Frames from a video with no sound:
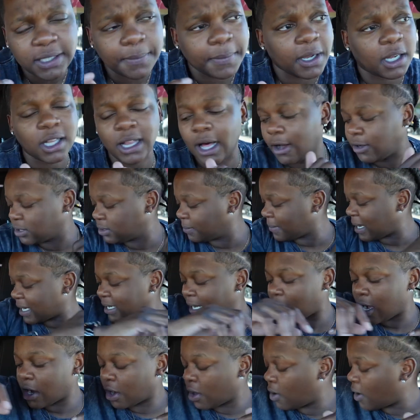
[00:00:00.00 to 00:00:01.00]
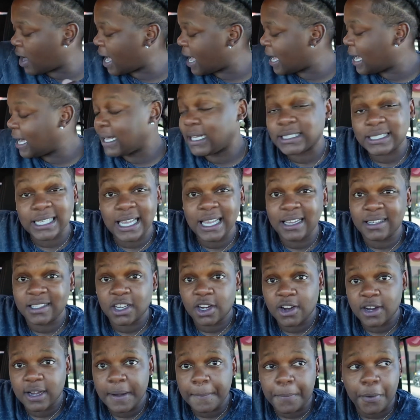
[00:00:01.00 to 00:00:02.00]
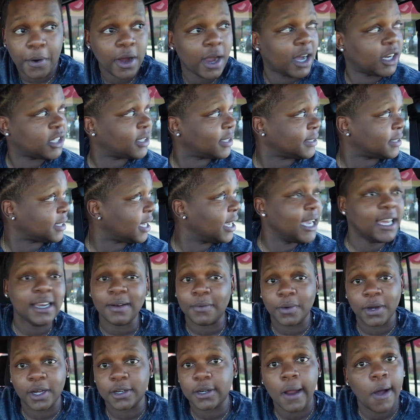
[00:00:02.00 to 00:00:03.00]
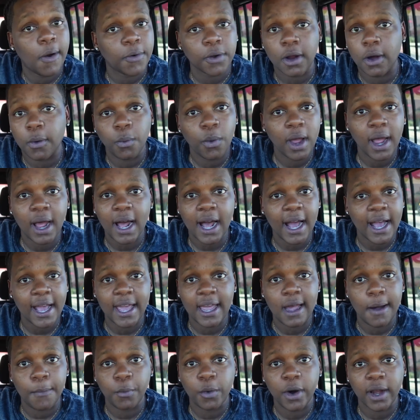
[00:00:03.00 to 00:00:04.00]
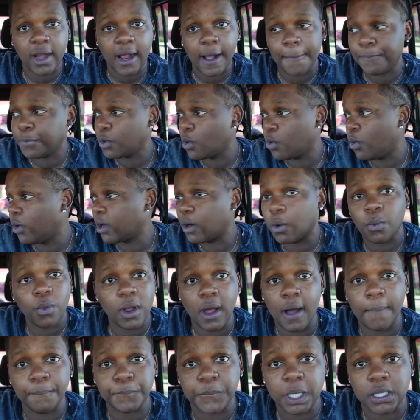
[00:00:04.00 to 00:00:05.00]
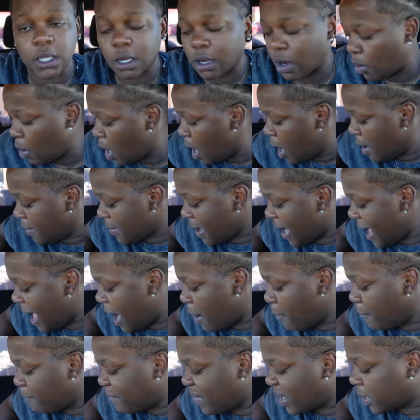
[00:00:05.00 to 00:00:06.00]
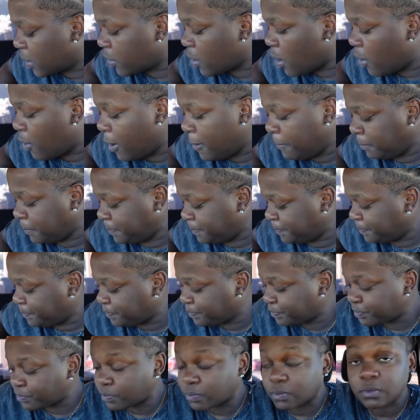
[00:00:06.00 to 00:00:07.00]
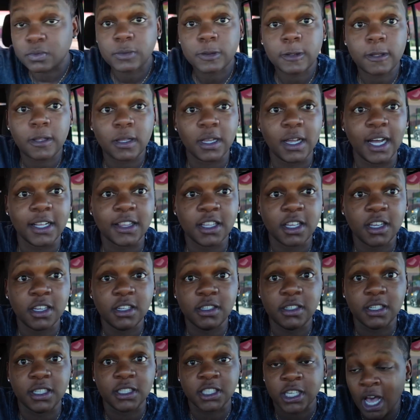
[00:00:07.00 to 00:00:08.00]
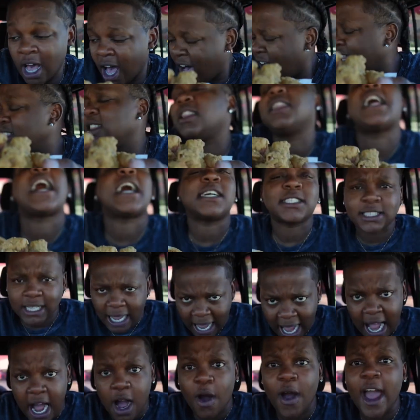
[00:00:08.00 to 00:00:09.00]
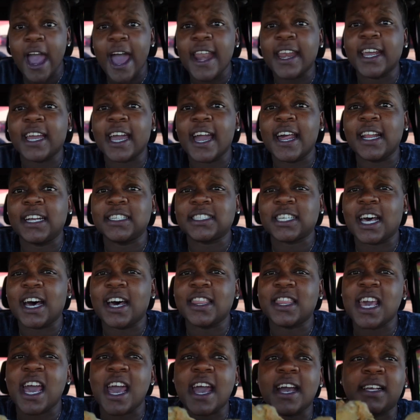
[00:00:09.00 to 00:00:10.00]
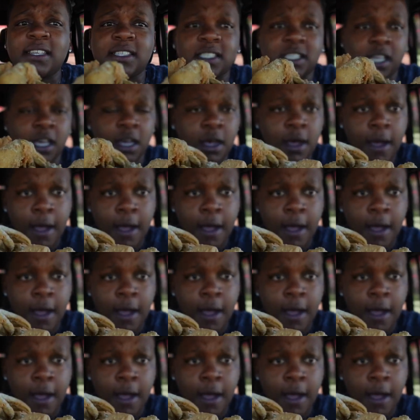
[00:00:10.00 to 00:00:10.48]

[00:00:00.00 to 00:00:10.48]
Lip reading: just be closing my doggone eyes during the prayer. Just anywhere. Don't know where I am, what I'm doing, or where I'm fit to go. Now, I'm fit to do it. Not the goods. Let's go in and get into this.